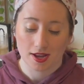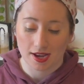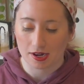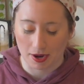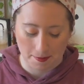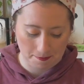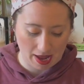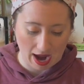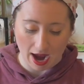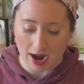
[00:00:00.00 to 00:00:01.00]
anyway,
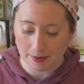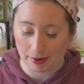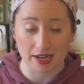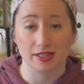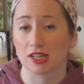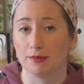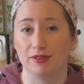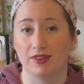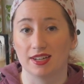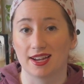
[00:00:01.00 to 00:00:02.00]
I bet it's going to be
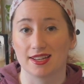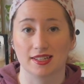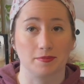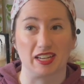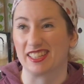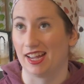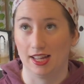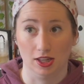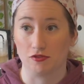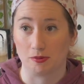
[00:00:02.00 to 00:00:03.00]
fantastic because I
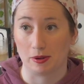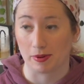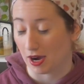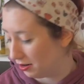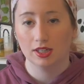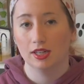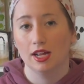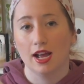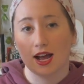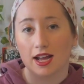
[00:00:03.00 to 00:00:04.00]
loved Pen Pal.
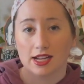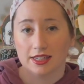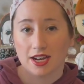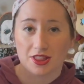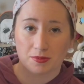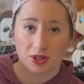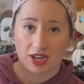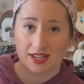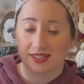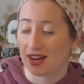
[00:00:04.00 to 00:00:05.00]
Another book
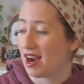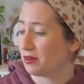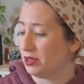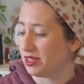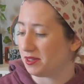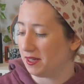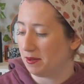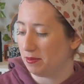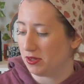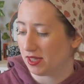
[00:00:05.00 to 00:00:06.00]
I snagged was Theme
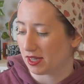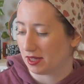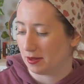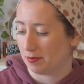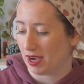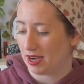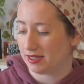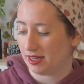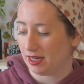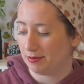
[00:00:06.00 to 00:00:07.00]
Music by
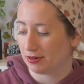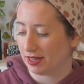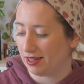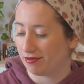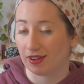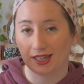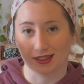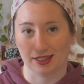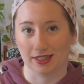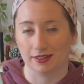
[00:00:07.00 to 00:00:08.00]
T. Marie
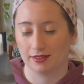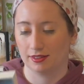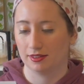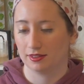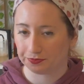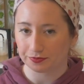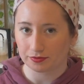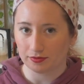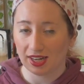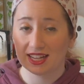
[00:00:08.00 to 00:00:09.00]
Vanley.
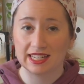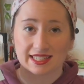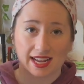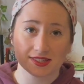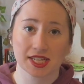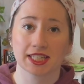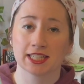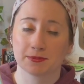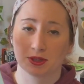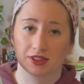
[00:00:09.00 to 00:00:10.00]
And it sounds like in
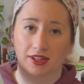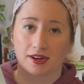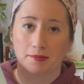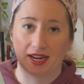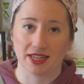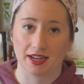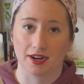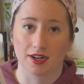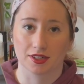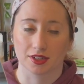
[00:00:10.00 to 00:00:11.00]
this book that our main
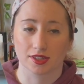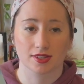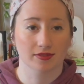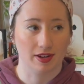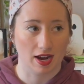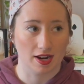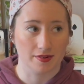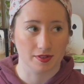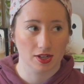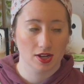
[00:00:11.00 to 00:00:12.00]
character
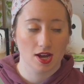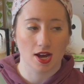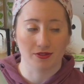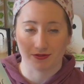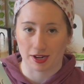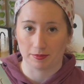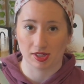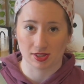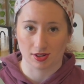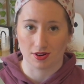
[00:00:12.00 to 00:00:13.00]
survived a family
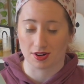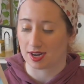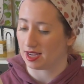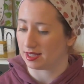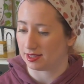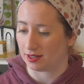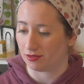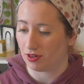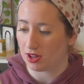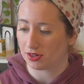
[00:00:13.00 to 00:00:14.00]
slaughter. I guess the
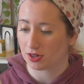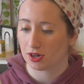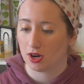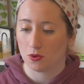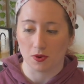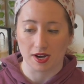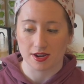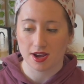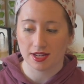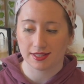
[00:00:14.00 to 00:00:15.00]
father went
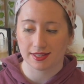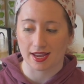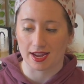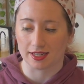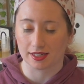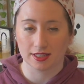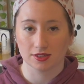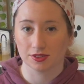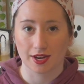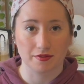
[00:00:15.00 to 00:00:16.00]
nuts and
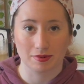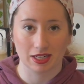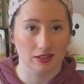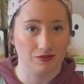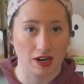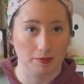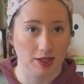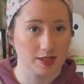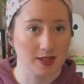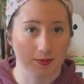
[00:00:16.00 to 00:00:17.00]
killed everybody in the family
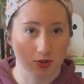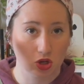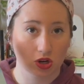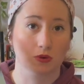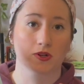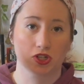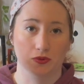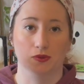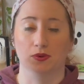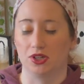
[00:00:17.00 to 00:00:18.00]
except her when she
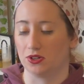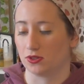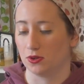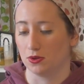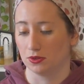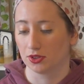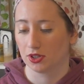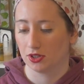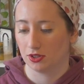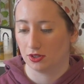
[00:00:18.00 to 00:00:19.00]
was 1 year old.
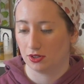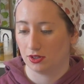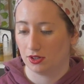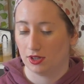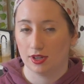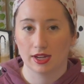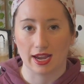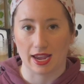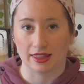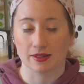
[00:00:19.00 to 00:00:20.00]

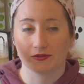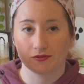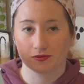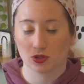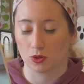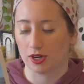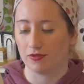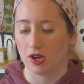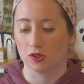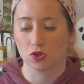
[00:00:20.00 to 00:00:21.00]
And the story
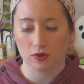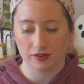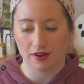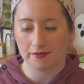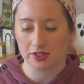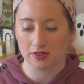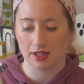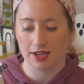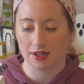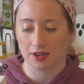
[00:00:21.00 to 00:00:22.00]
follows 25 years
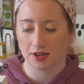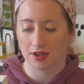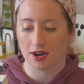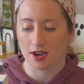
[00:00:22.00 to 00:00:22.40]
later